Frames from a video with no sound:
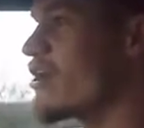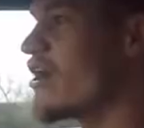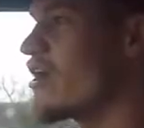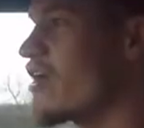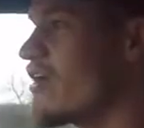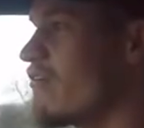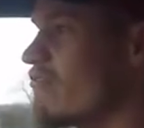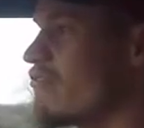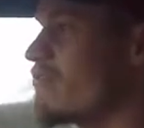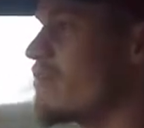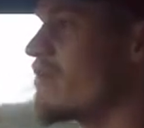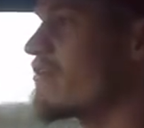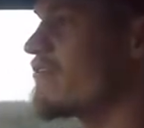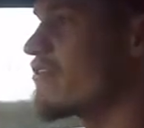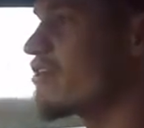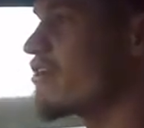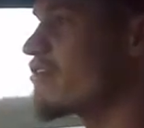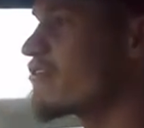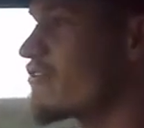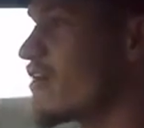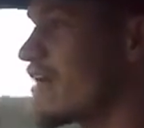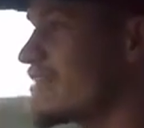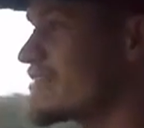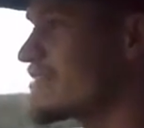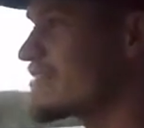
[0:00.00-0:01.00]
Going over a bit of
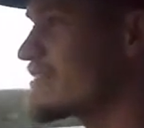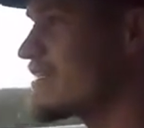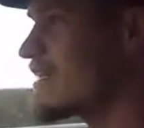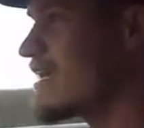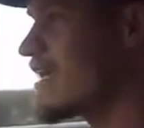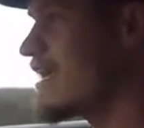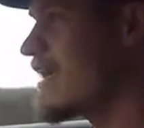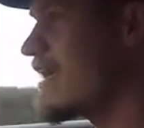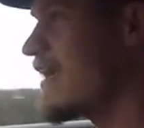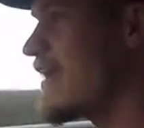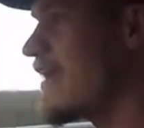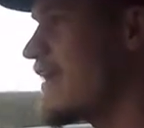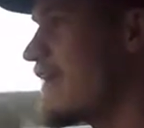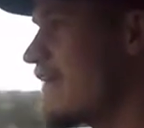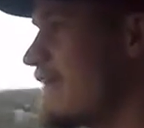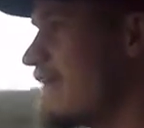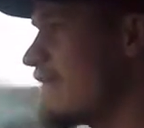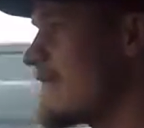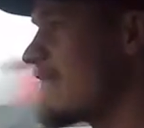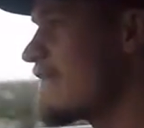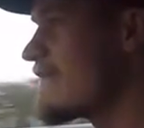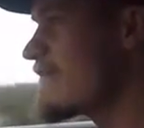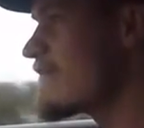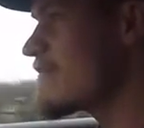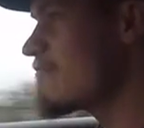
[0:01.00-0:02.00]
a crest here,
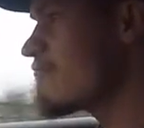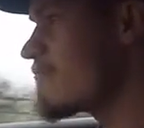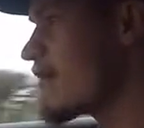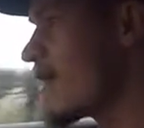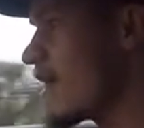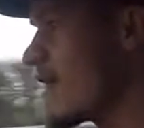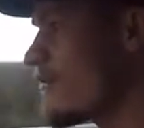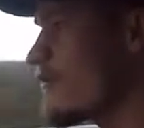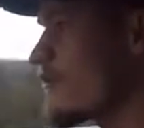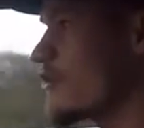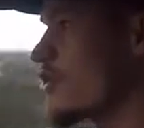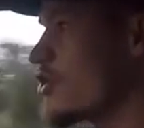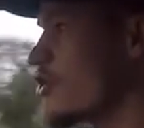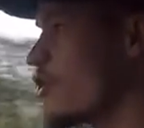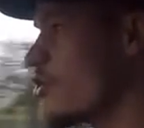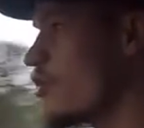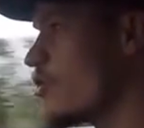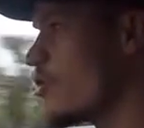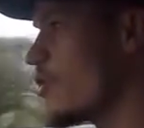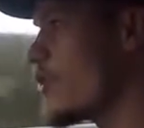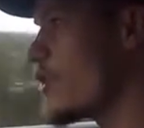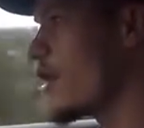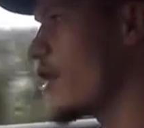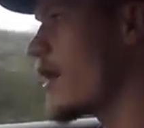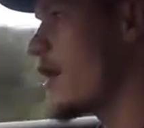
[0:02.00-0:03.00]
round the
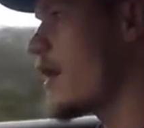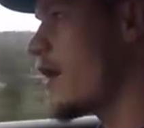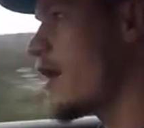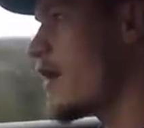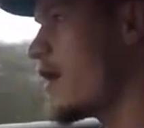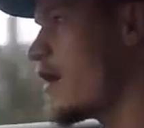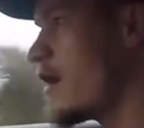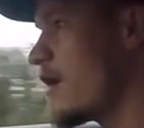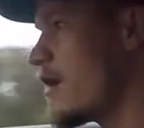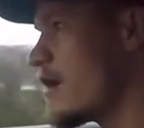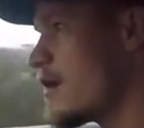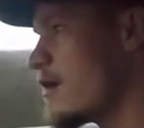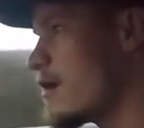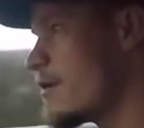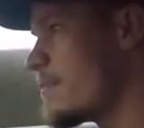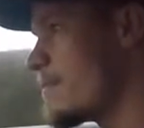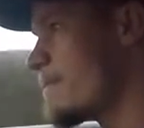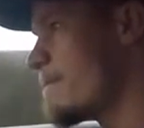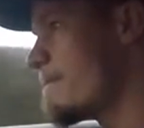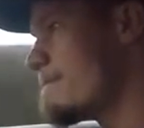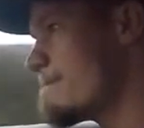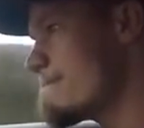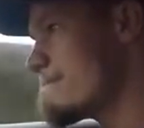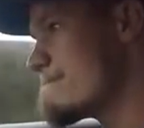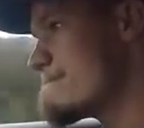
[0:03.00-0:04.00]
corner.
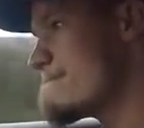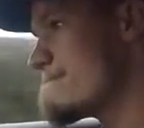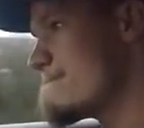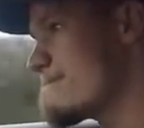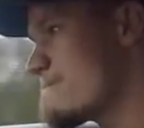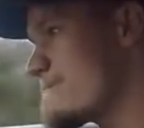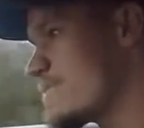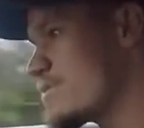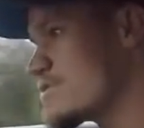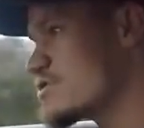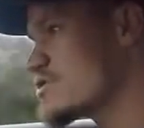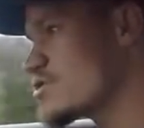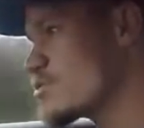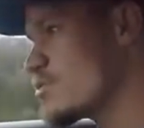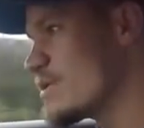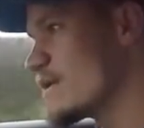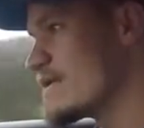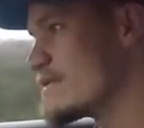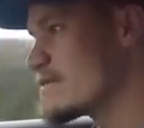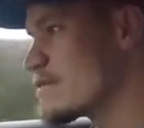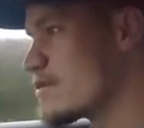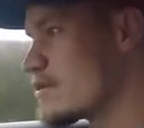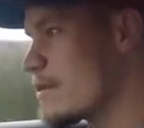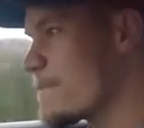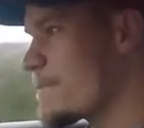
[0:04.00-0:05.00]

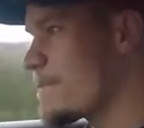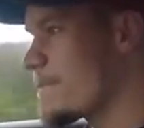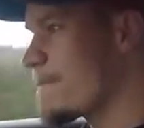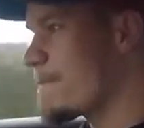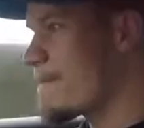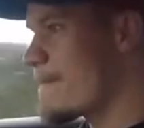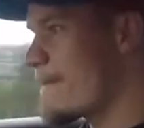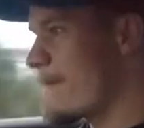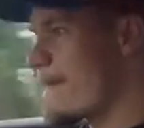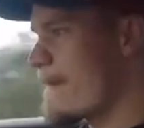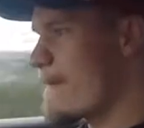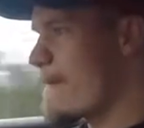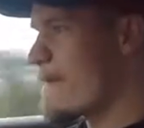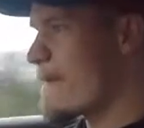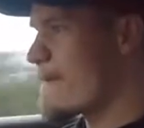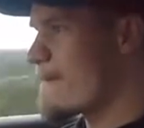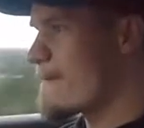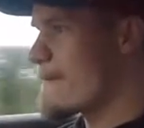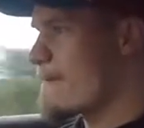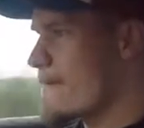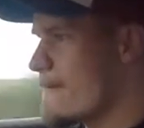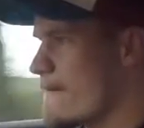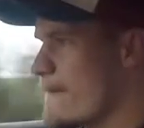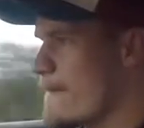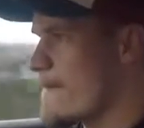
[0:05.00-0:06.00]
Squeeze on the...
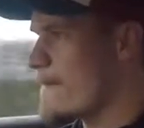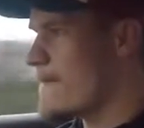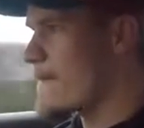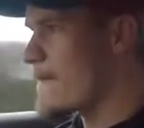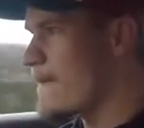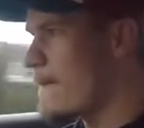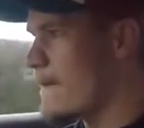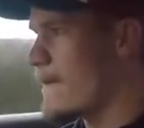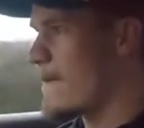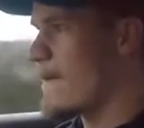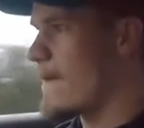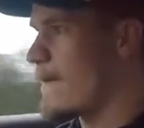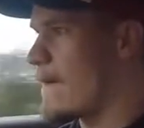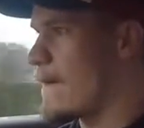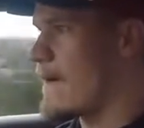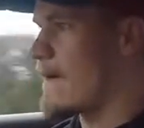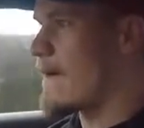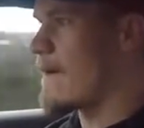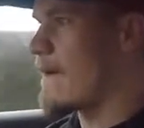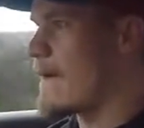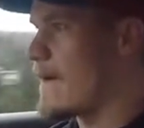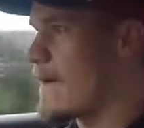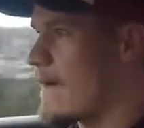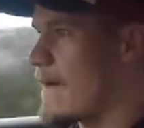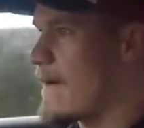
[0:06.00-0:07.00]

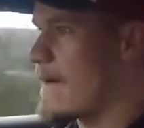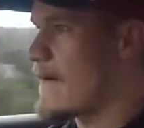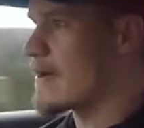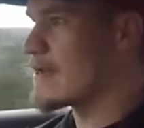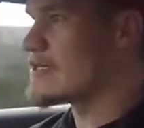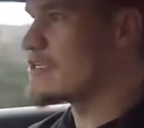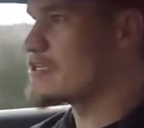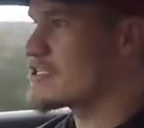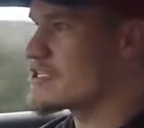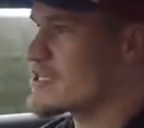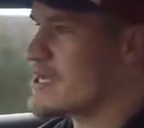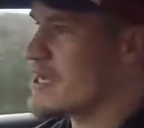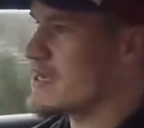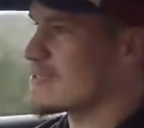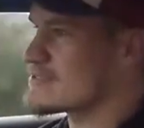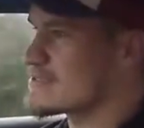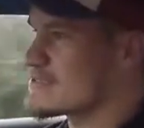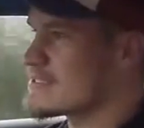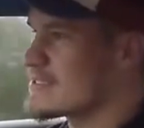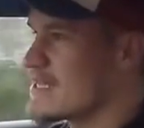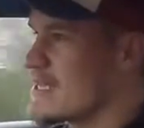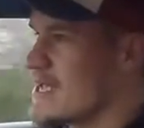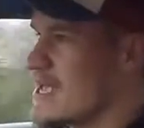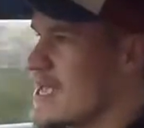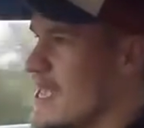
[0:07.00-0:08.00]
Oh,
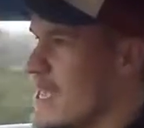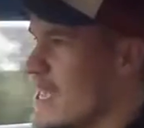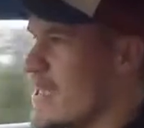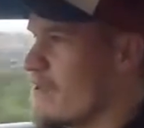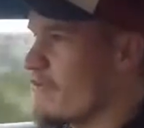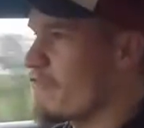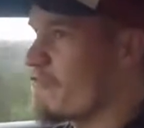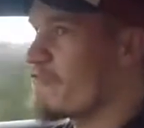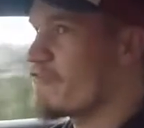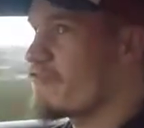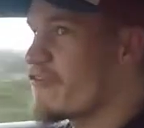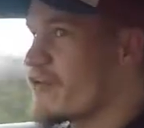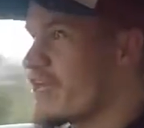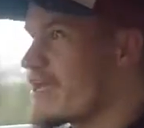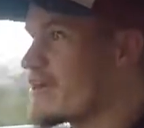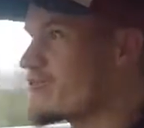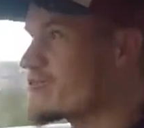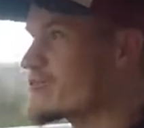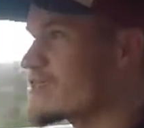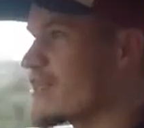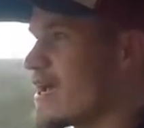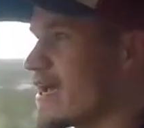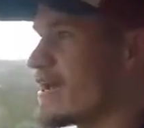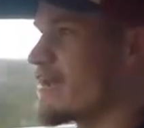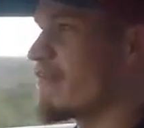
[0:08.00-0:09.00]
it
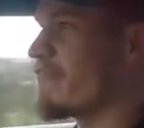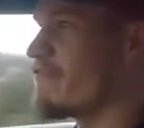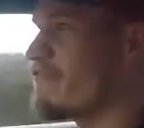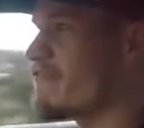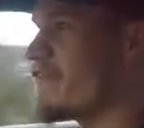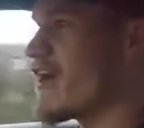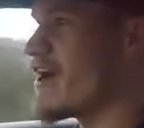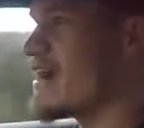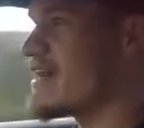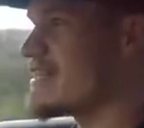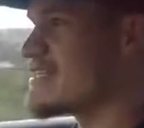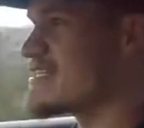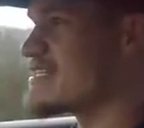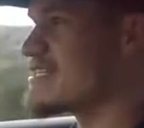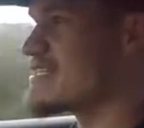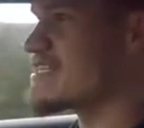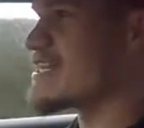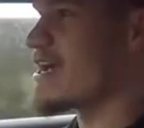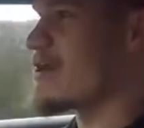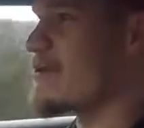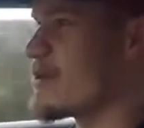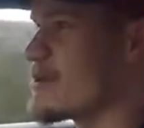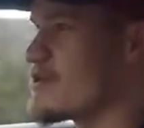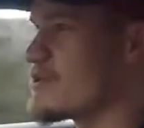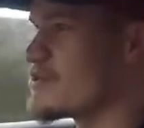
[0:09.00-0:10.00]
feels like a fighter
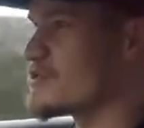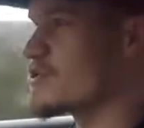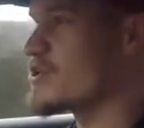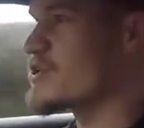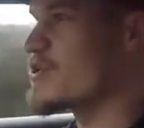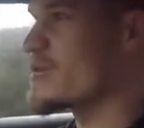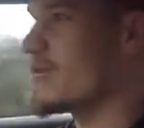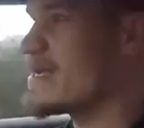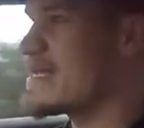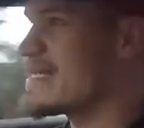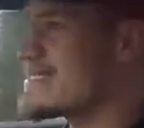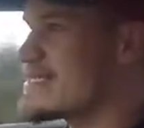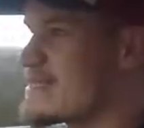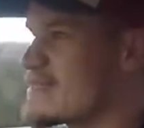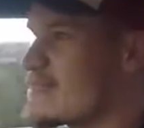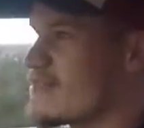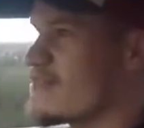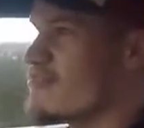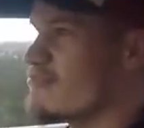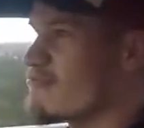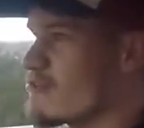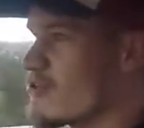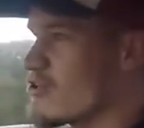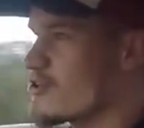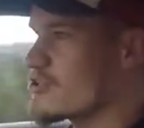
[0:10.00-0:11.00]
jet when you're squeezing
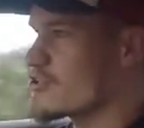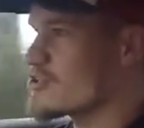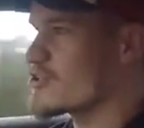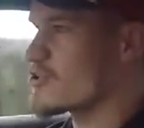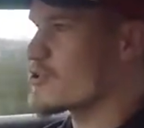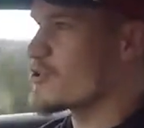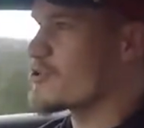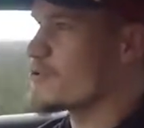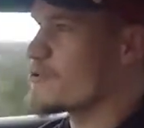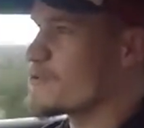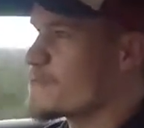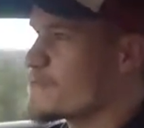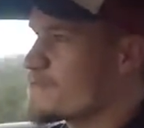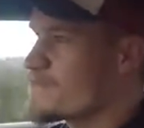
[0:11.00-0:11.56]
the throttle.